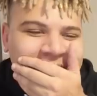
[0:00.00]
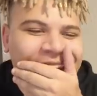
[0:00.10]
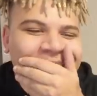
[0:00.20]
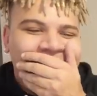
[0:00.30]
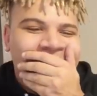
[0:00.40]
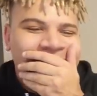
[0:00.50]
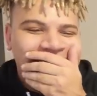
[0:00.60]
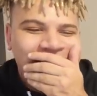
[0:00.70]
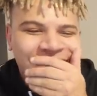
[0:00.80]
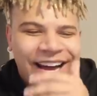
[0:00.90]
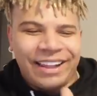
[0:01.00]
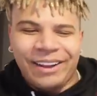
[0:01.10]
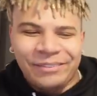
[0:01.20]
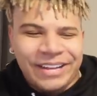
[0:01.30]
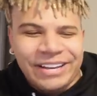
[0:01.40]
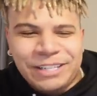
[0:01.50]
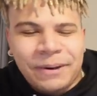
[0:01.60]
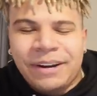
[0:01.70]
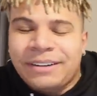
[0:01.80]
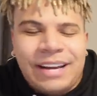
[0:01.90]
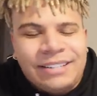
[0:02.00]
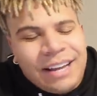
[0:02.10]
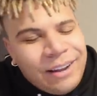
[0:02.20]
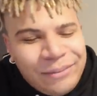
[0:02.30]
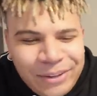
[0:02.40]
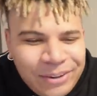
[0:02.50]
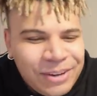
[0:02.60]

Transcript: Hey, yo, honestly, I love Deji's fight. Deji, I love you.